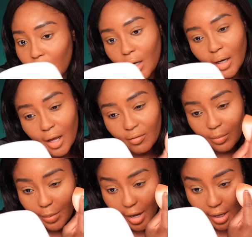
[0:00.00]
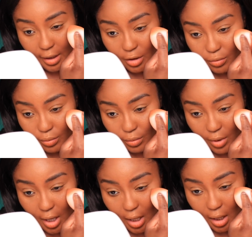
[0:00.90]
And I have a patch
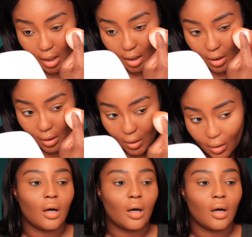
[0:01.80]
right here.